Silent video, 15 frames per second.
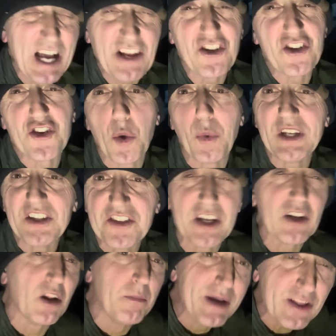As you do when you're
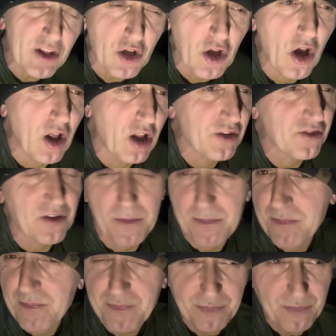single, meet the girls,
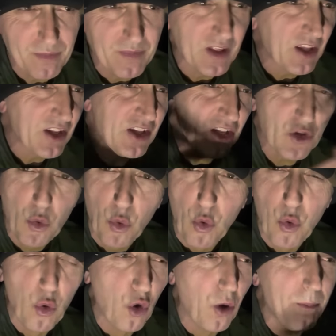you go
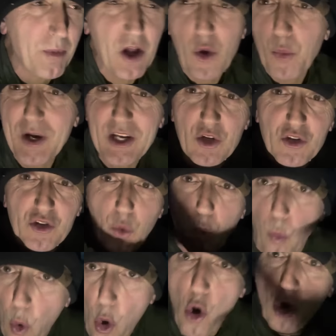home. We used to
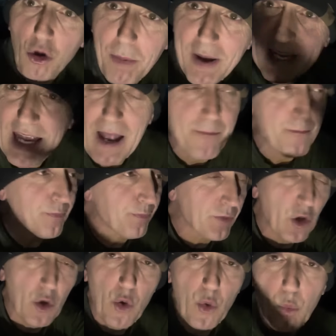walk up here.
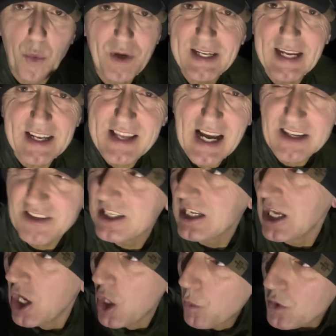We didn't get a taxi.
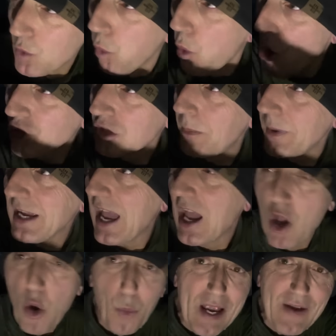We walked up here.
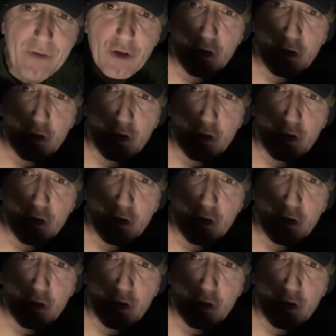We even